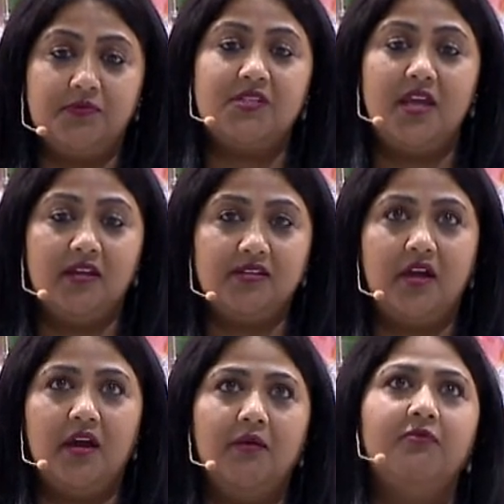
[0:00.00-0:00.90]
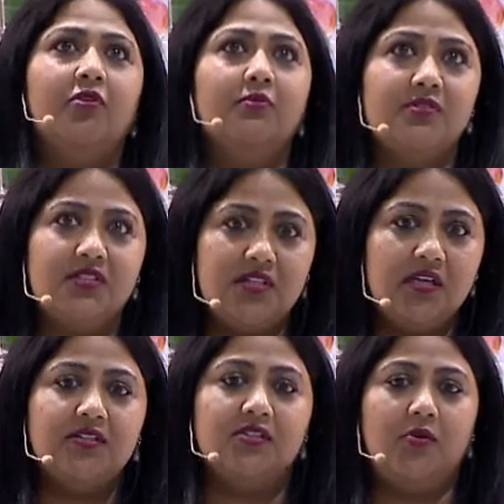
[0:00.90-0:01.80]
take time from
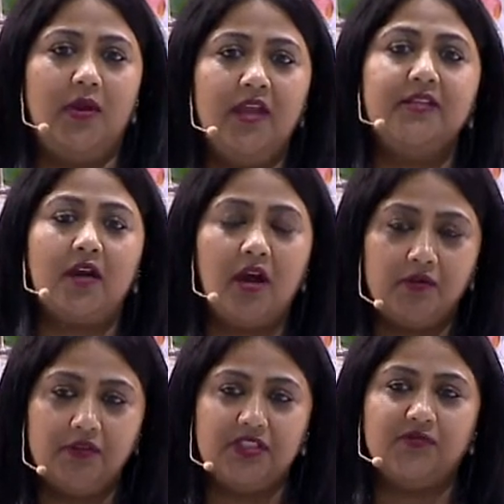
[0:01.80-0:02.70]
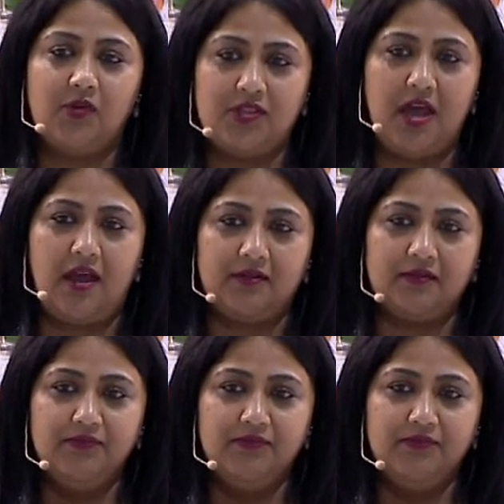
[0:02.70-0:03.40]
6 to 8 hours for that.